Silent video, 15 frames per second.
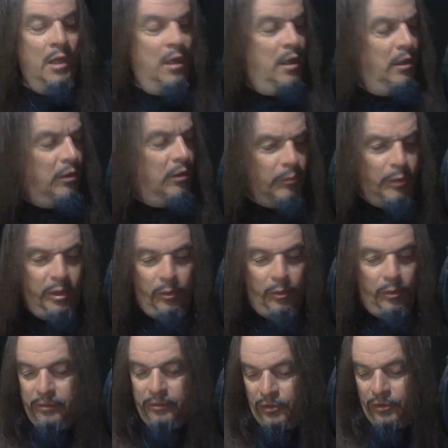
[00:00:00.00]
Hello, everyone, and
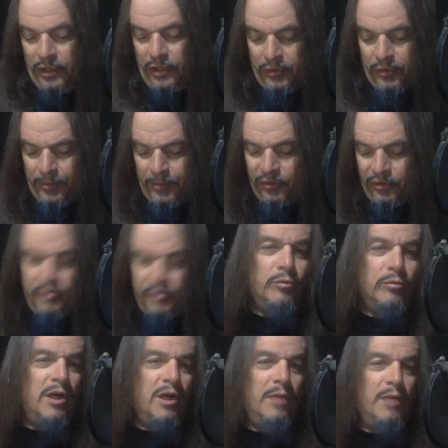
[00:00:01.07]
welcome to another episode of the
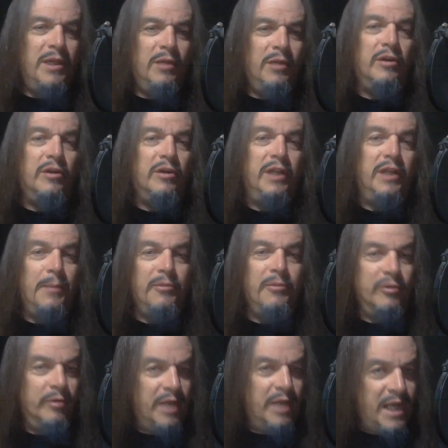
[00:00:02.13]
Ra-Men. We're on
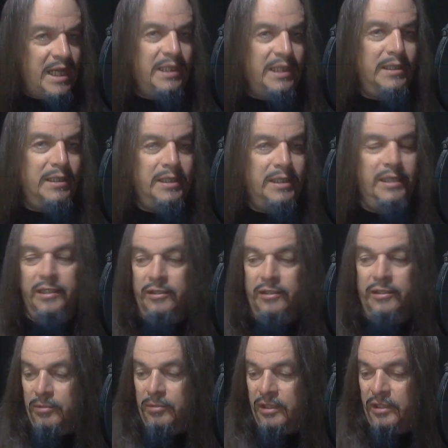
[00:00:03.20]
episode 89, I
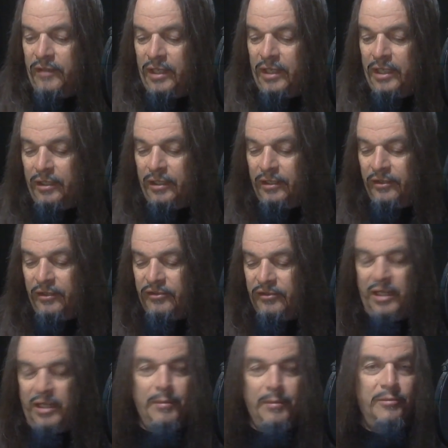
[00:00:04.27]
do believe, and this
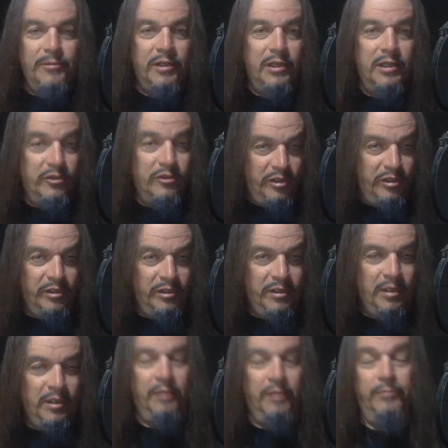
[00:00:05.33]
time I'm talking to
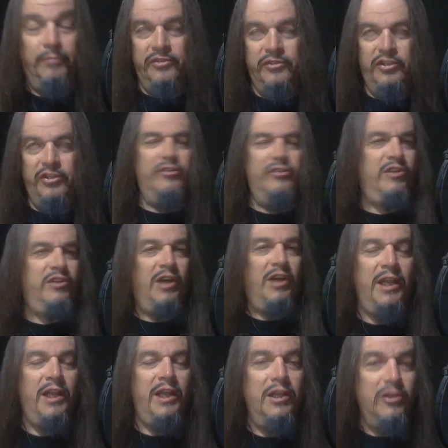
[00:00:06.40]
Jen Scott
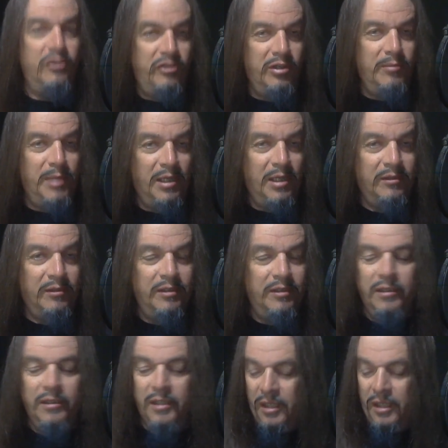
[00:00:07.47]
and Jim Helton
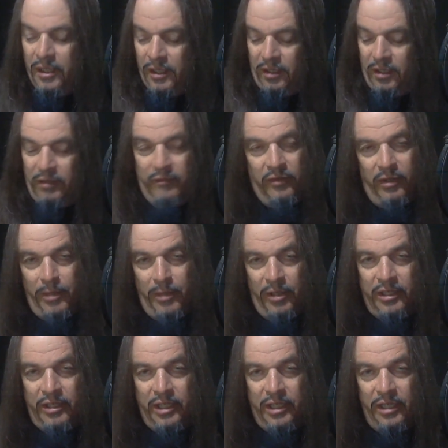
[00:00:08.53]
of
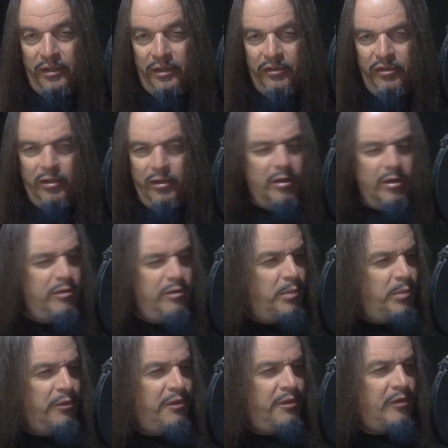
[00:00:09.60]
American Atheists. And are you
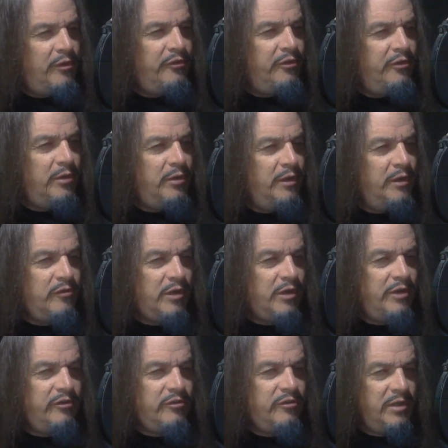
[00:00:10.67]
both also of
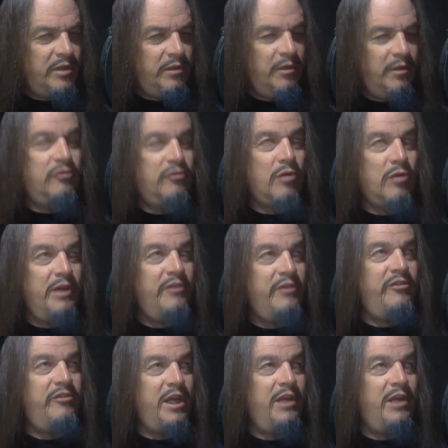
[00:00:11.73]

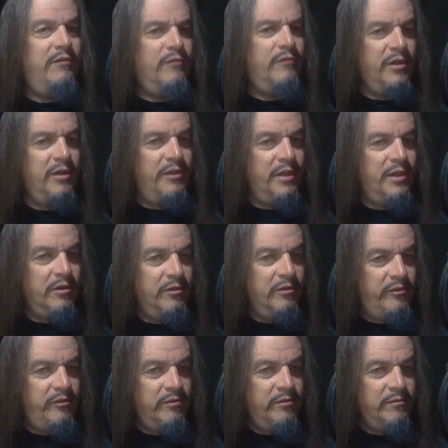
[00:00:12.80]
Tri-State
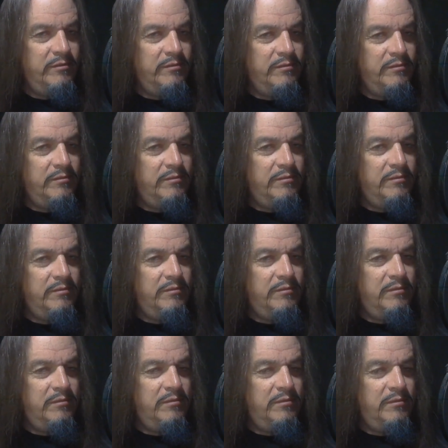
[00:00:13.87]
Freethinkers?
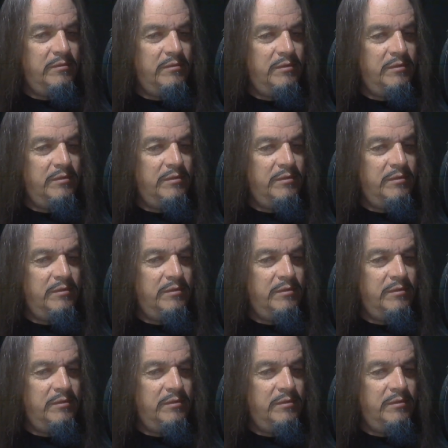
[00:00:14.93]
That